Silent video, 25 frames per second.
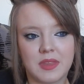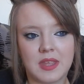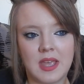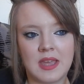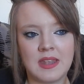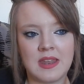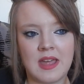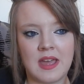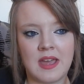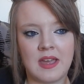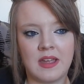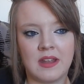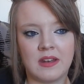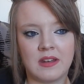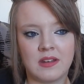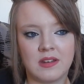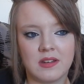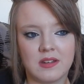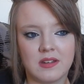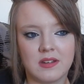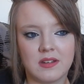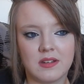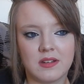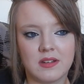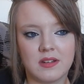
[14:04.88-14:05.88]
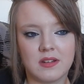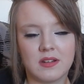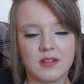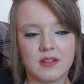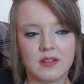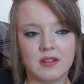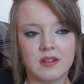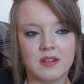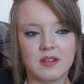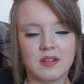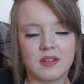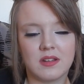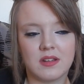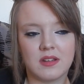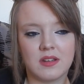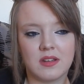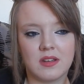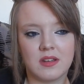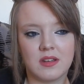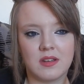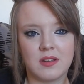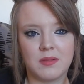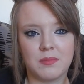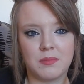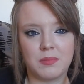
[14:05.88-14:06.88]
And then
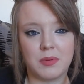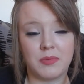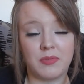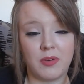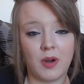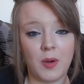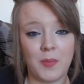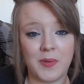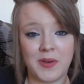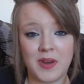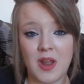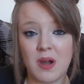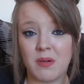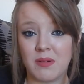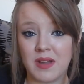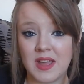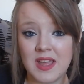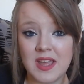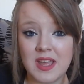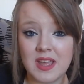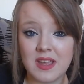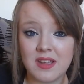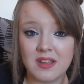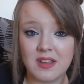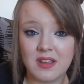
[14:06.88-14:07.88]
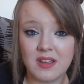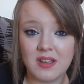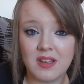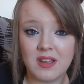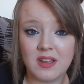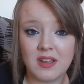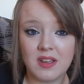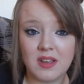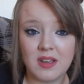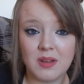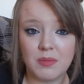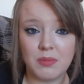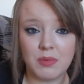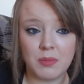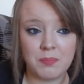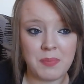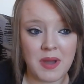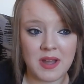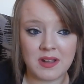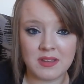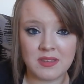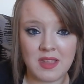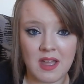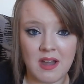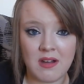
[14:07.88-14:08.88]
before we know it, we're
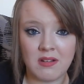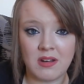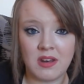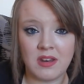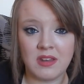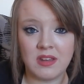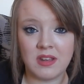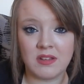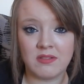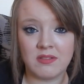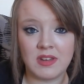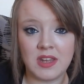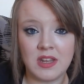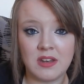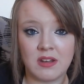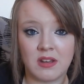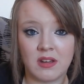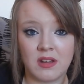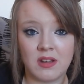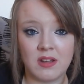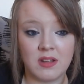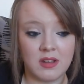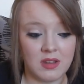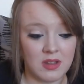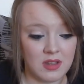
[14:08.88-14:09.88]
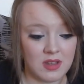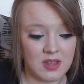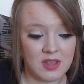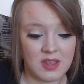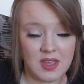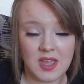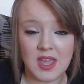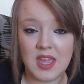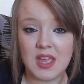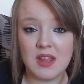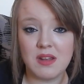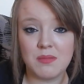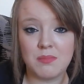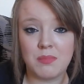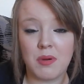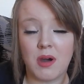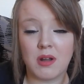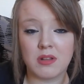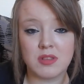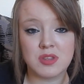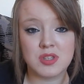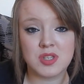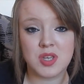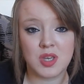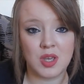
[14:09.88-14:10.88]
back down in the arena in
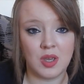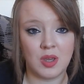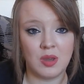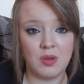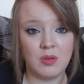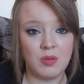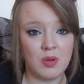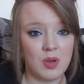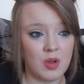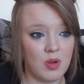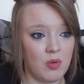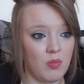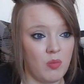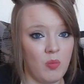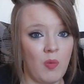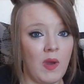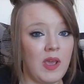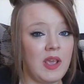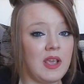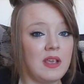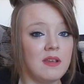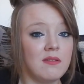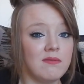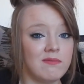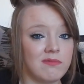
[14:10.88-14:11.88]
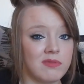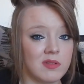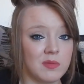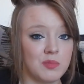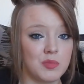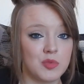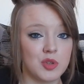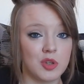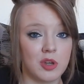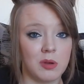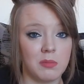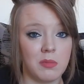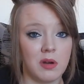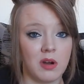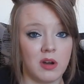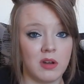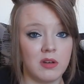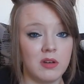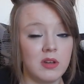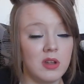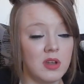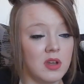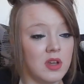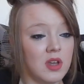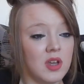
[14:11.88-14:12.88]
pod 2, waiting for them to come
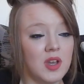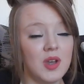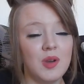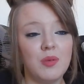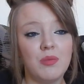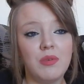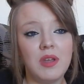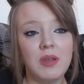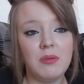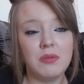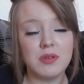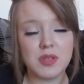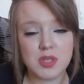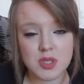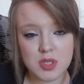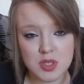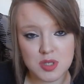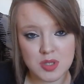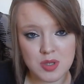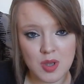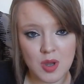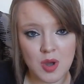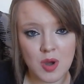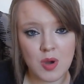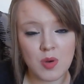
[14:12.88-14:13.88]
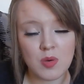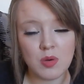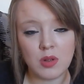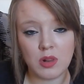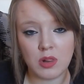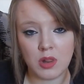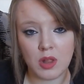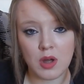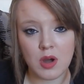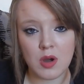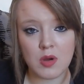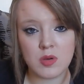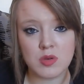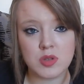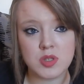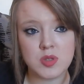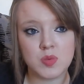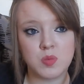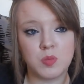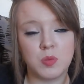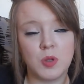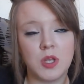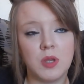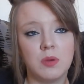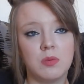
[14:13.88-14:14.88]
on. We were so close.
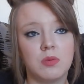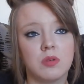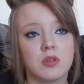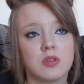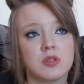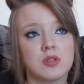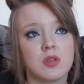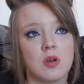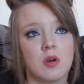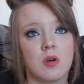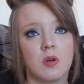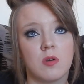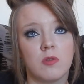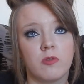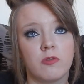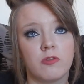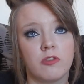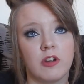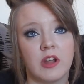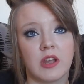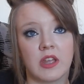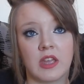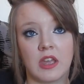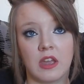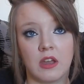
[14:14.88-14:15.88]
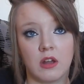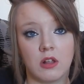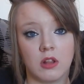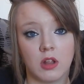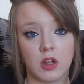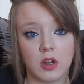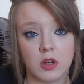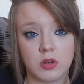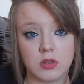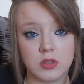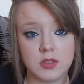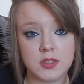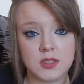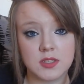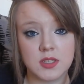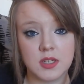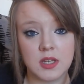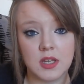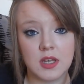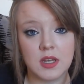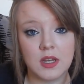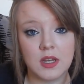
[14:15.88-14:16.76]
We were so freaking close.